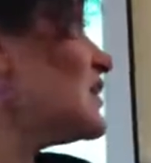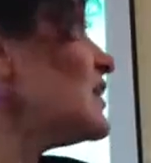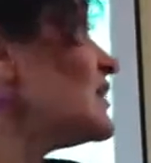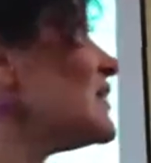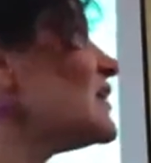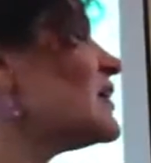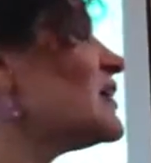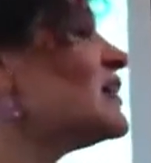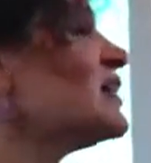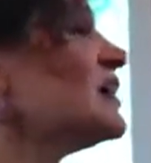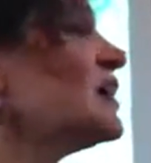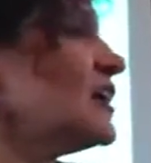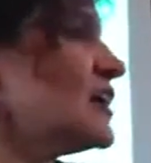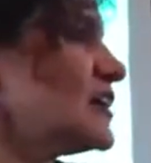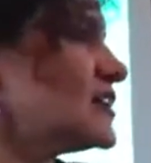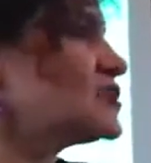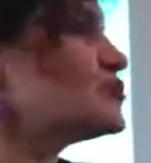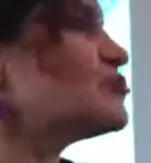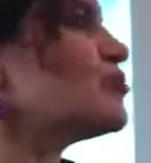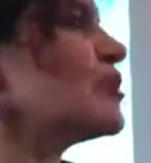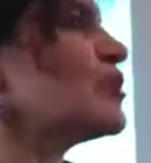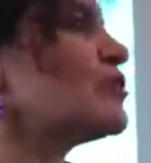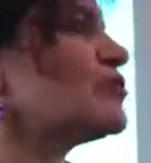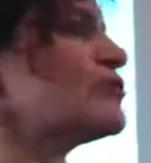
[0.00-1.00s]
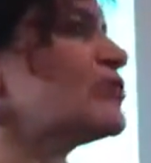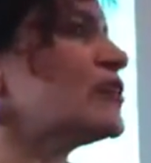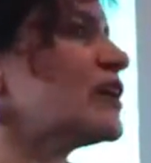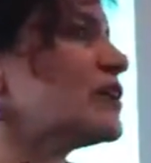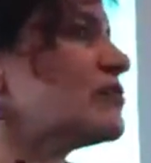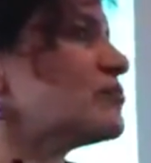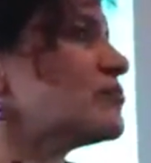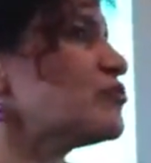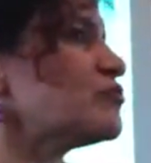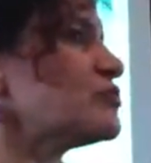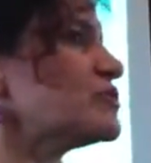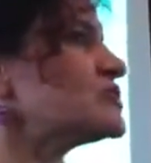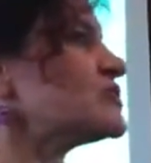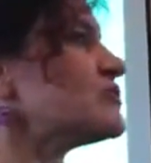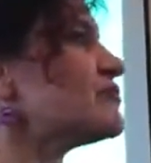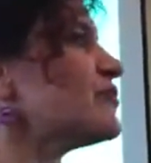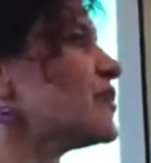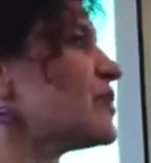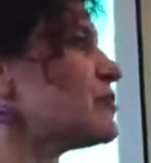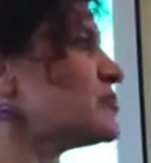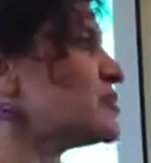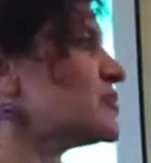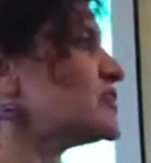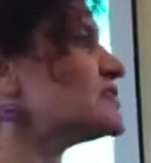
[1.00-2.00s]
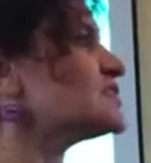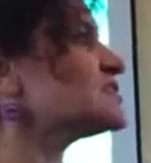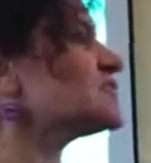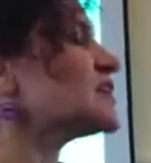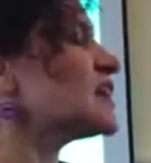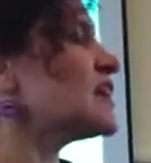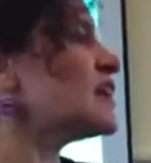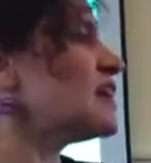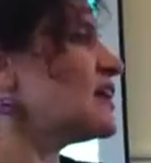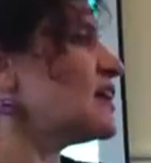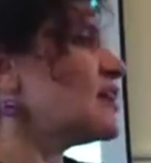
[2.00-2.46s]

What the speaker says: Healy is one of them, who is a feminist